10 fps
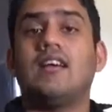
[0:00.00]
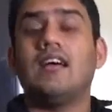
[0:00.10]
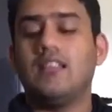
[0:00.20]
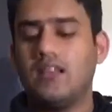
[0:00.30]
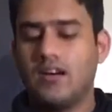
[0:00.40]

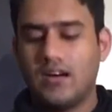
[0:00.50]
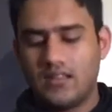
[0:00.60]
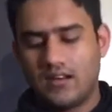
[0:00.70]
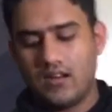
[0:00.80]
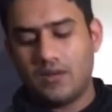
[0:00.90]
and the
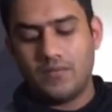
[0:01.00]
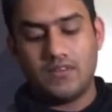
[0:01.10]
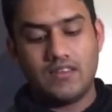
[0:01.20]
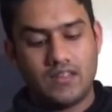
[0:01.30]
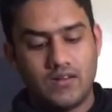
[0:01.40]
other cup
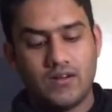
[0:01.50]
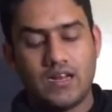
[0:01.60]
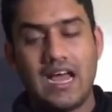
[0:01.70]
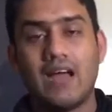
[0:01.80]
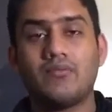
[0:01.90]
is
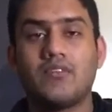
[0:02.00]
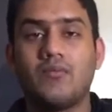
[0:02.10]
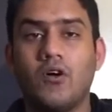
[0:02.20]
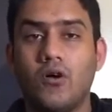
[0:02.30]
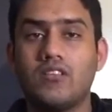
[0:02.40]
gonna have
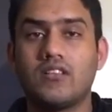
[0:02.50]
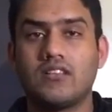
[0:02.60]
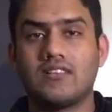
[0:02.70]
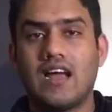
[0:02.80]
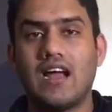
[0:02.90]
some holes on
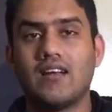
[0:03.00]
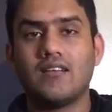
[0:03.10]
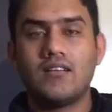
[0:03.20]
the side.